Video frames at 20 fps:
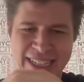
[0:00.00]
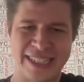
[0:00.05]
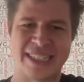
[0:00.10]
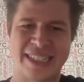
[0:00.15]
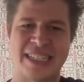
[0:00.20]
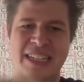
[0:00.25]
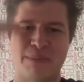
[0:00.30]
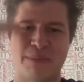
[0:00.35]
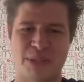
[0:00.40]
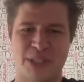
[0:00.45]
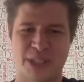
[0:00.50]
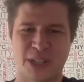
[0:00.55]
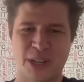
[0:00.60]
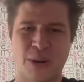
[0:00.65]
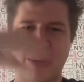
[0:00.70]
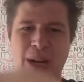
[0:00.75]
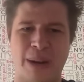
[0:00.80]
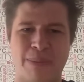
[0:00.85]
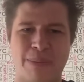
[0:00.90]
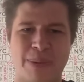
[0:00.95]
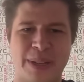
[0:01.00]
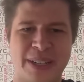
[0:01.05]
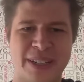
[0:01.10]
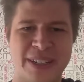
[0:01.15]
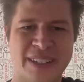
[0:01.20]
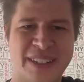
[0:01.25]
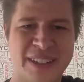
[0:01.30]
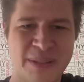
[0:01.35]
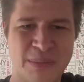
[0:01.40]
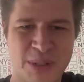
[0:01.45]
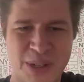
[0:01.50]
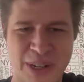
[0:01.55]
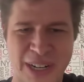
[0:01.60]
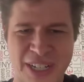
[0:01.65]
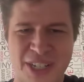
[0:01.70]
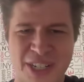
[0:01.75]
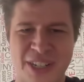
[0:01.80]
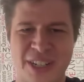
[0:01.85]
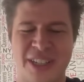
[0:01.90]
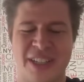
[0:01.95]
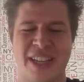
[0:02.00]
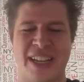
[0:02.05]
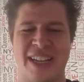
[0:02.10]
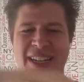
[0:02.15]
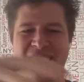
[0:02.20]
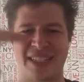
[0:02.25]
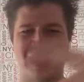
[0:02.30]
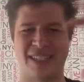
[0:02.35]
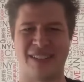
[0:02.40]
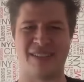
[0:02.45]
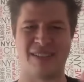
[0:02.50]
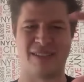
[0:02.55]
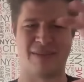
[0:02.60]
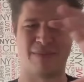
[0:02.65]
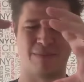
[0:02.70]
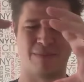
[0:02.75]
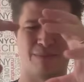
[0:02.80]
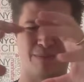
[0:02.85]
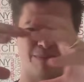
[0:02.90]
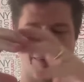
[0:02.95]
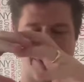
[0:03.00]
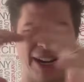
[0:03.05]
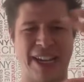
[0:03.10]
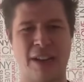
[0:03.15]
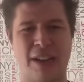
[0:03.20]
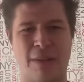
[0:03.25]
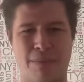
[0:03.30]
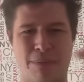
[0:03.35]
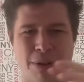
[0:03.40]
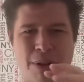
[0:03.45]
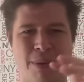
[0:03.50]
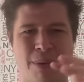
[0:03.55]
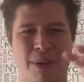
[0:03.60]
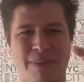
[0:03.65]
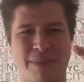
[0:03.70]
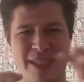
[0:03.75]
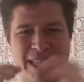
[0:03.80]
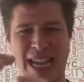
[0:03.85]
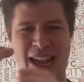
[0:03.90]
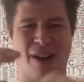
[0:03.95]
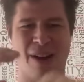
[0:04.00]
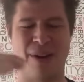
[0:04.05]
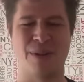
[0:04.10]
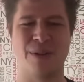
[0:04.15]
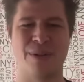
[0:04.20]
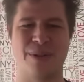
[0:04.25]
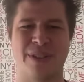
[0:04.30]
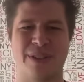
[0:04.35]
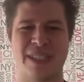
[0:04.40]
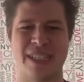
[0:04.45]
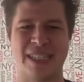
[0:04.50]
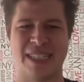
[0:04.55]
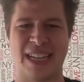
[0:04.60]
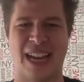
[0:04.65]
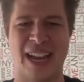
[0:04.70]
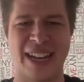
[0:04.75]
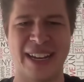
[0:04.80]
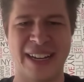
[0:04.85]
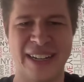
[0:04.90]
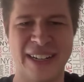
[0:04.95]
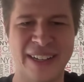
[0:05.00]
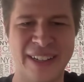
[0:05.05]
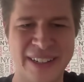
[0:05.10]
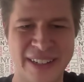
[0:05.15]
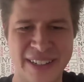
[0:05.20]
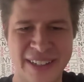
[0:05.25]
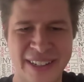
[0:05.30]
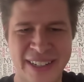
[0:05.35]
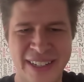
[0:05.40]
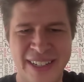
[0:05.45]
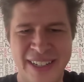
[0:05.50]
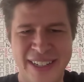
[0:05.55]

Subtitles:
like that step to go up in abstraction. And break a problem down or design a